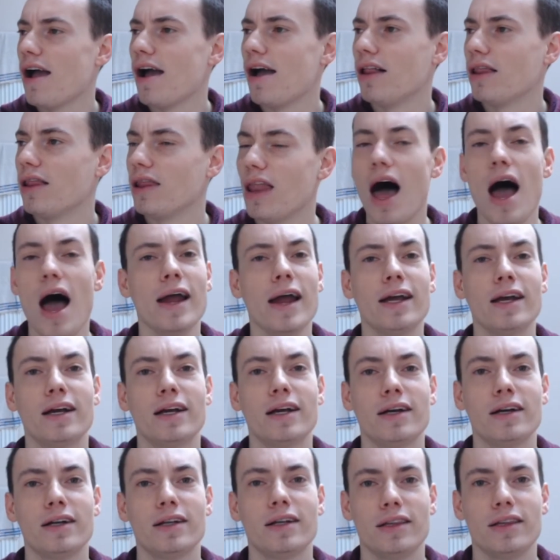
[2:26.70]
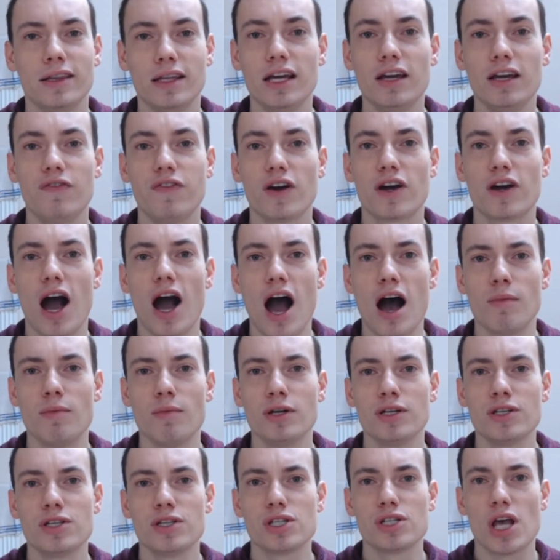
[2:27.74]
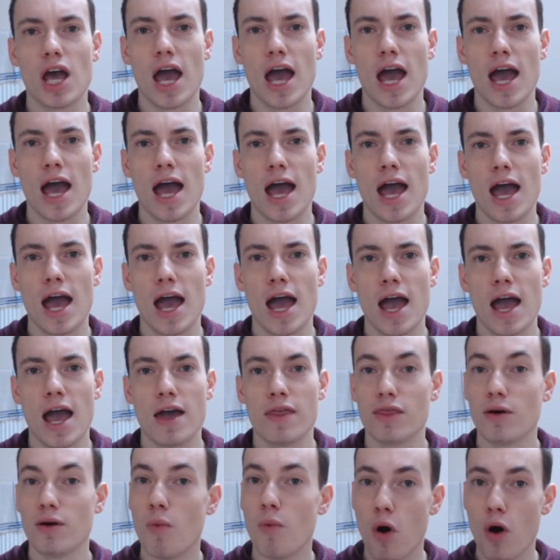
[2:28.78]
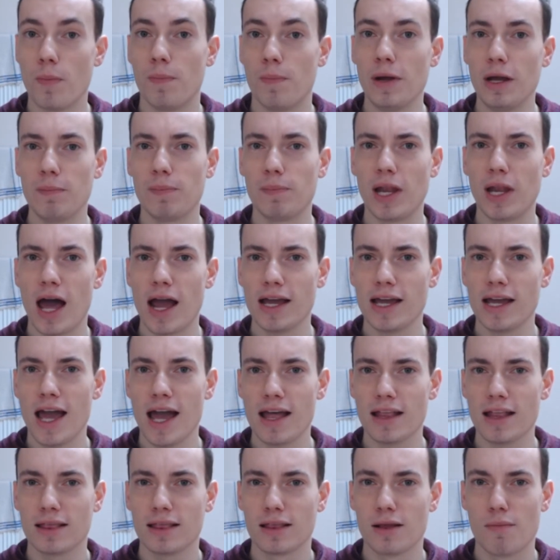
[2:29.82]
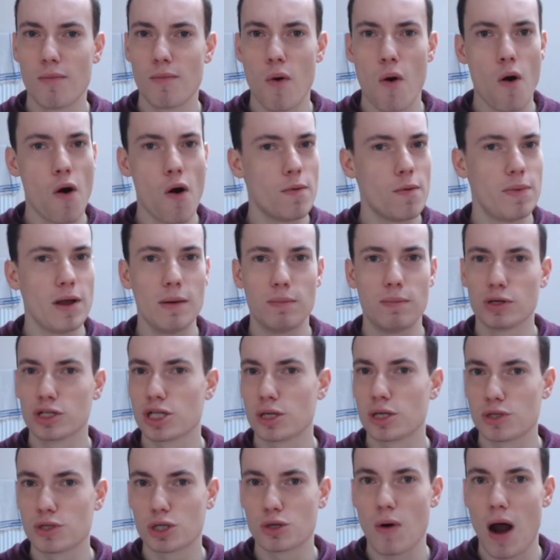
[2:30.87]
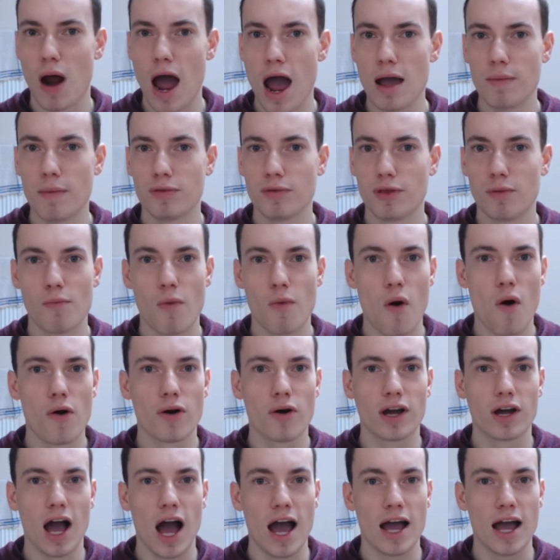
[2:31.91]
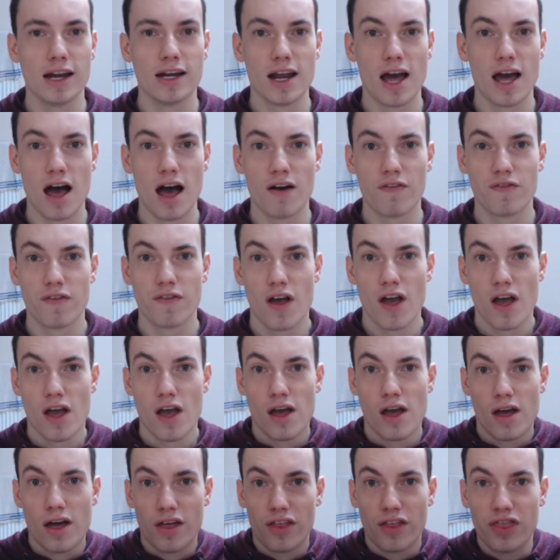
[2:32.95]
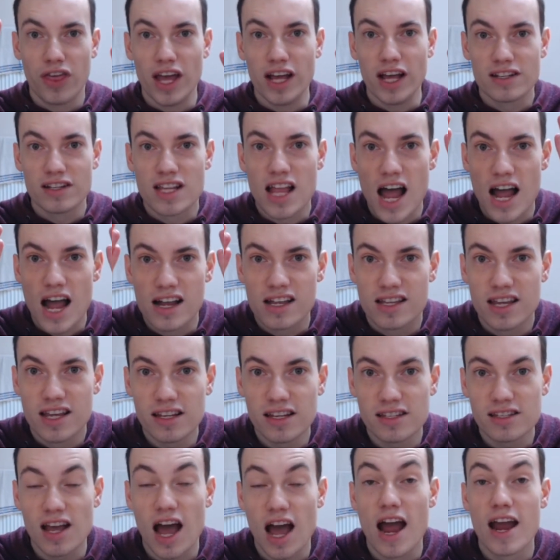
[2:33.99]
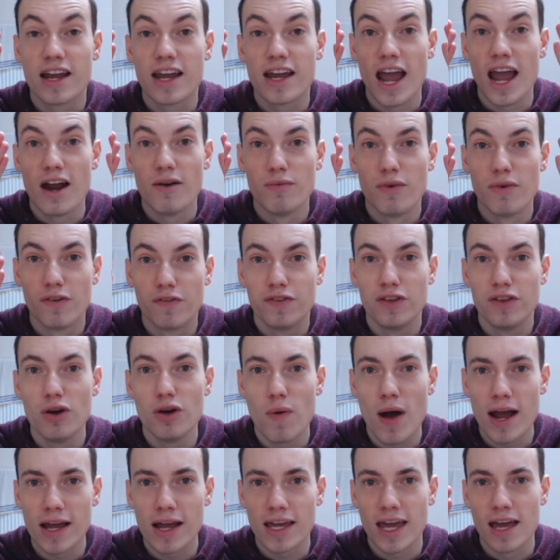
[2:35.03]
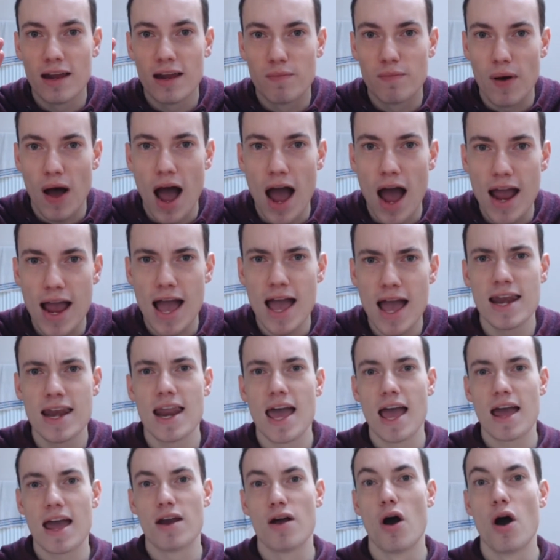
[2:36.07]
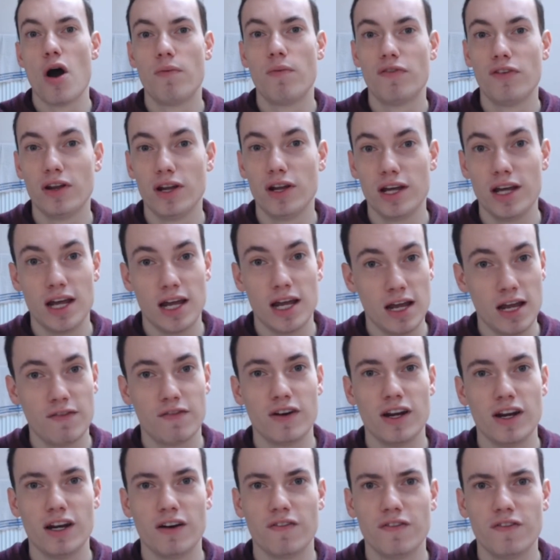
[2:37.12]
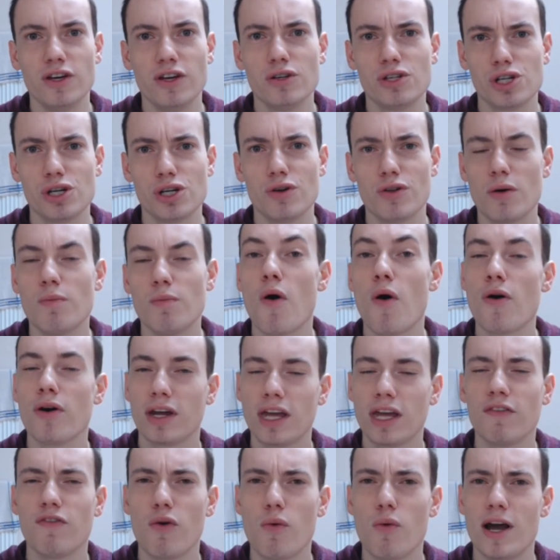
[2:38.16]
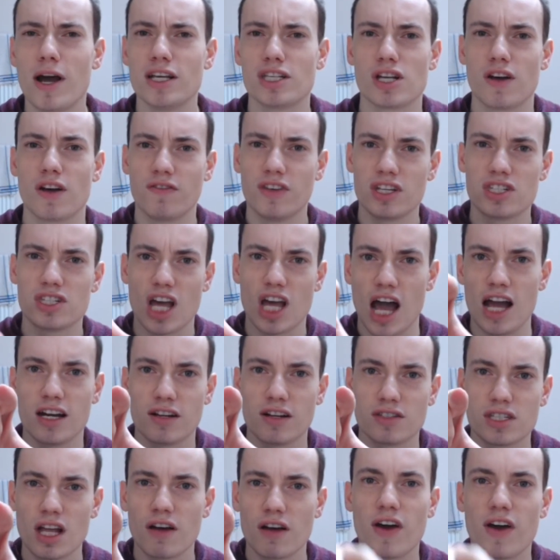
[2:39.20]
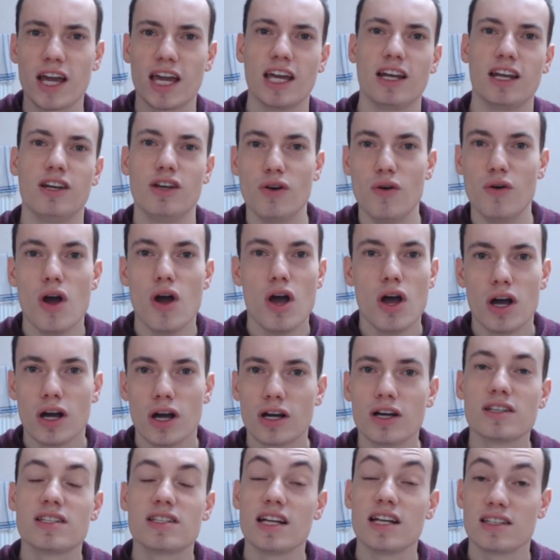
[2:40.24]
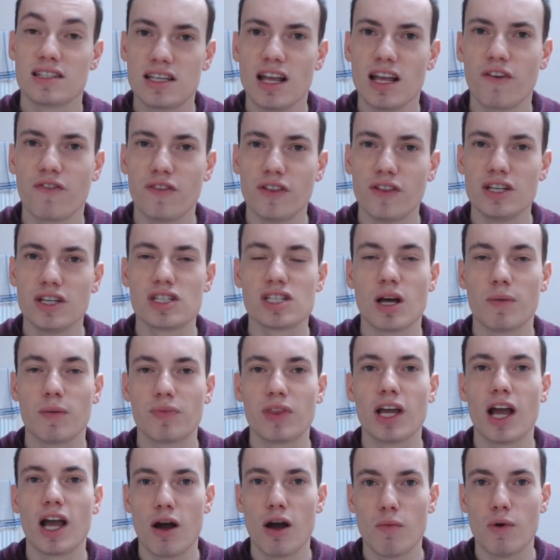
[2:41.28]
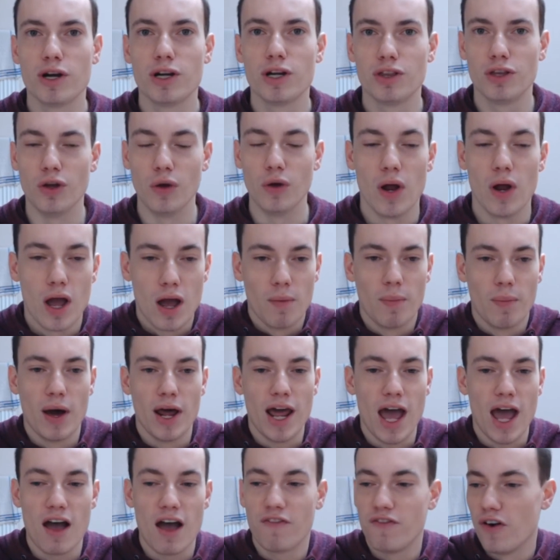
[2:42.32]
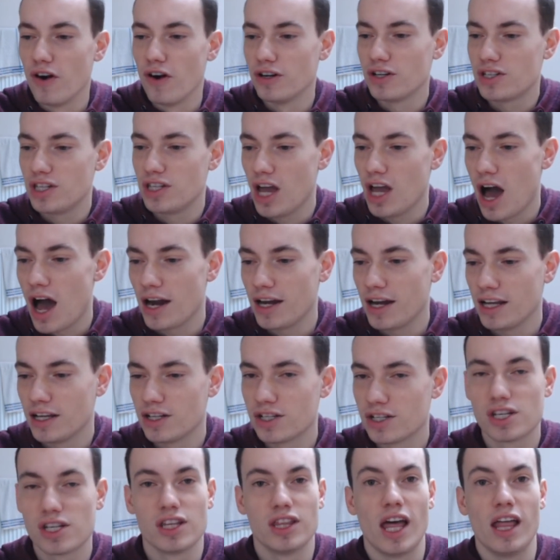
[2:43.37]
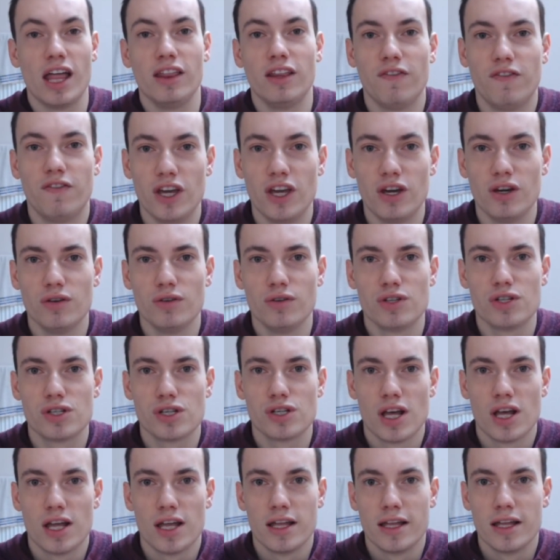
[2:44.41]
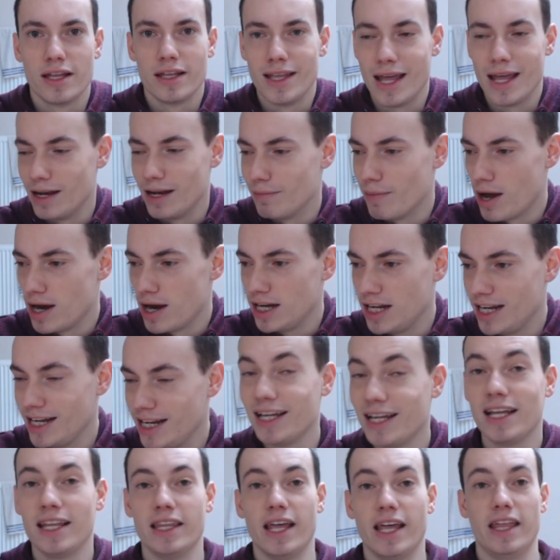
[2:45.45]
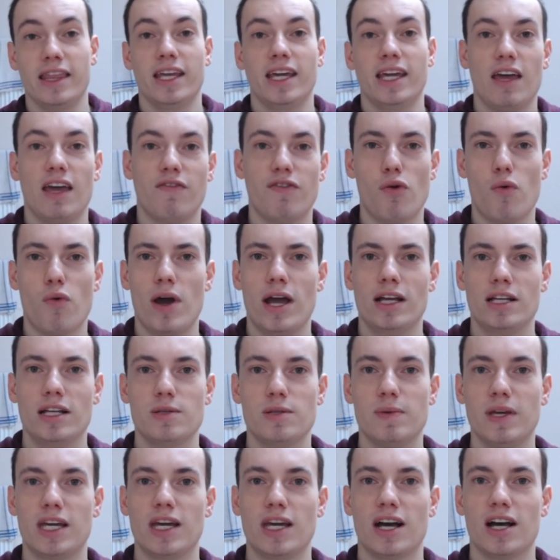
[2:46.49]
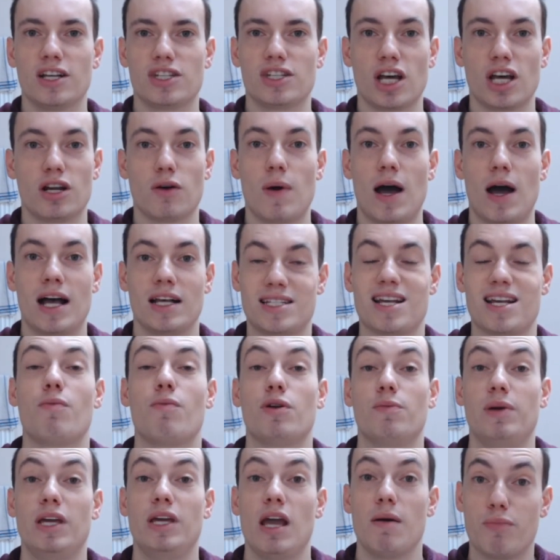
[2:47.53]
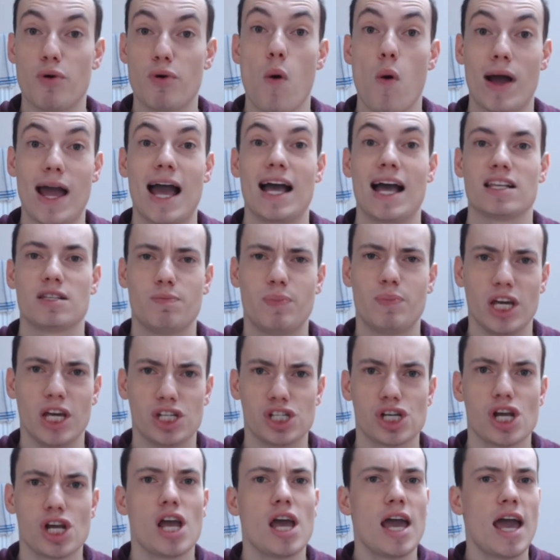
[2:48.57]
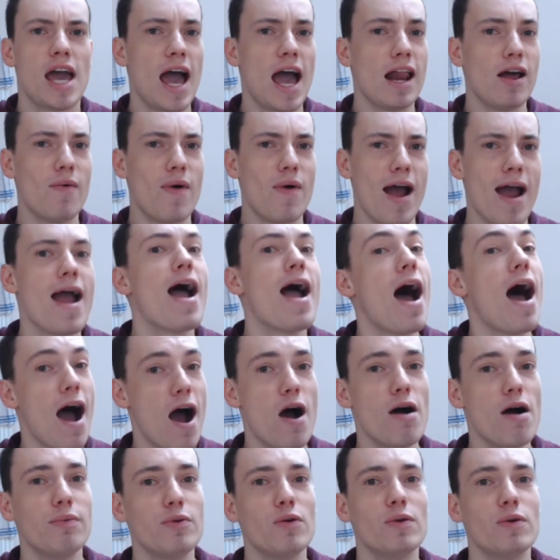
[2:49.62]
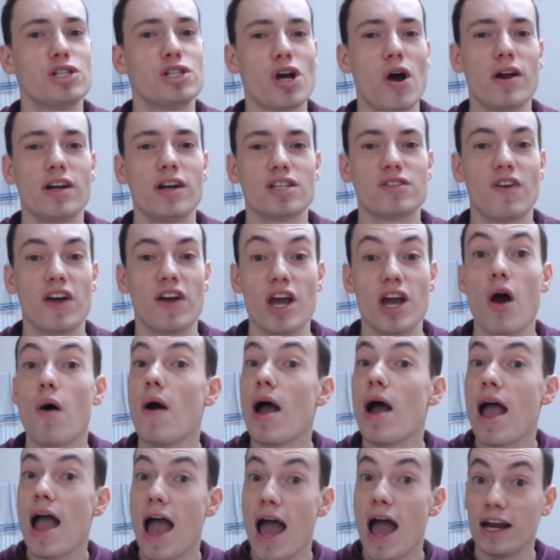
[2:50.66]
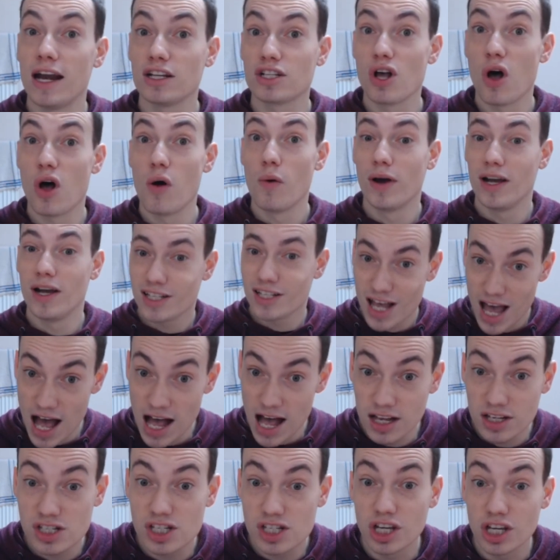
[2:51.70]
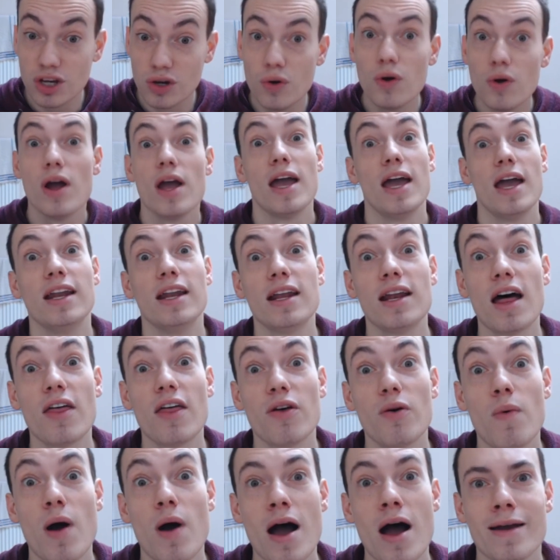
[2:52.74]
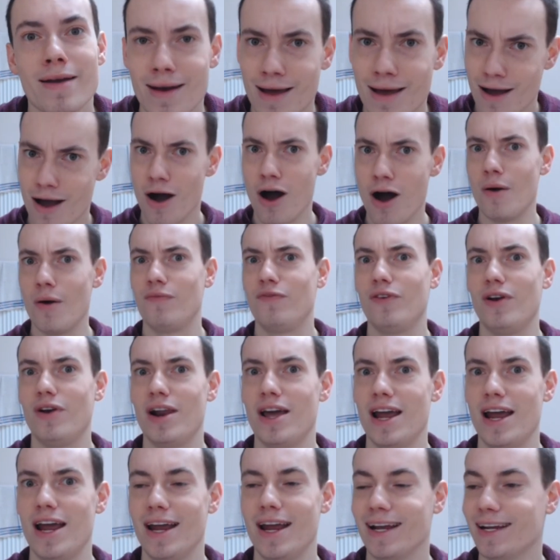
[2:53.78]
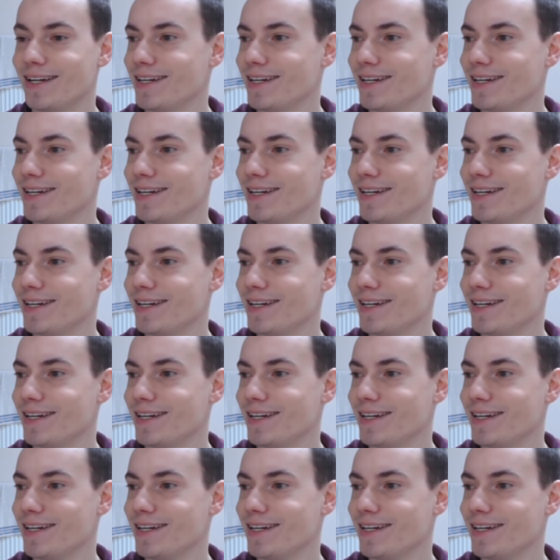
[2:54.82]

Like, leave a comment, and the more people I get, the more people subscribe, the more kind of things like this I can review, I can buy, and then hopefully even in the future, the more giveaways of this kind of stuff I can do, because that's definitely something I want to do. But first the audience, then the views, then the money, then the giveaways, because otherwise I would be a broke ass bitch. Anyway, I hope you enjoyed this video, and as always, I'll see you in another one, hopefully.